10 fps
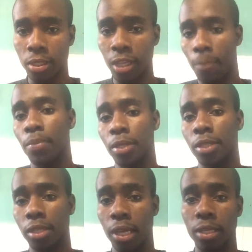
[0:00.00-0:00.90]

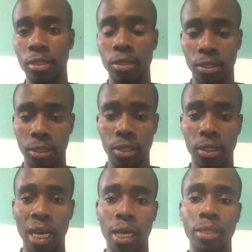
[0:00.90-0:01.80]
topics like
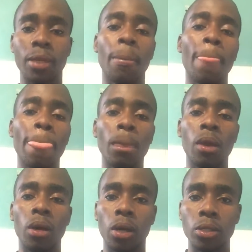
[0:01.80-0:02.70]
that.
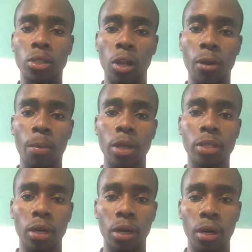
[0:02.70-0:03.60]
Talking
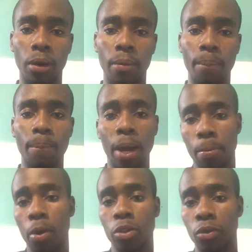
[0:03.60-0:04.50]
about my
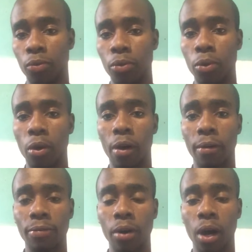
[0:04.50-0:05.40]
point of view
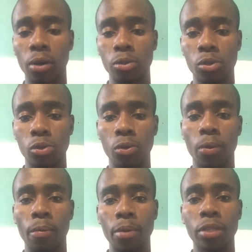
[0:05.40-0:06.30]
of how
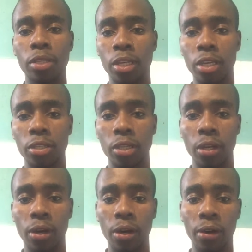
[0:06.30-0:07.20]
to mitigate
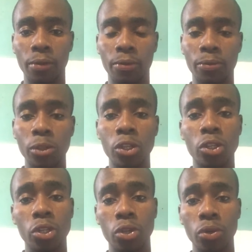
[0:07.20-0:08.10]
food
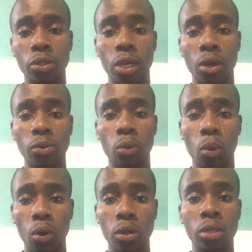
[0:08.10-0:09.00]
insecurity around the
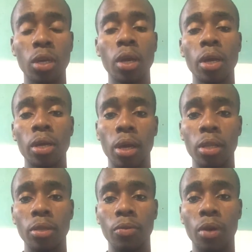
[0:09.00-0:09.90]
world
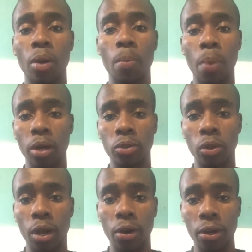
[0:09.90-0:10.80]
and very
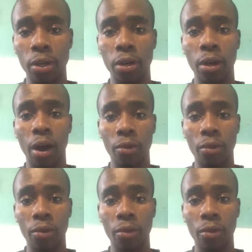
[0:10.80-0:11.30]
particular in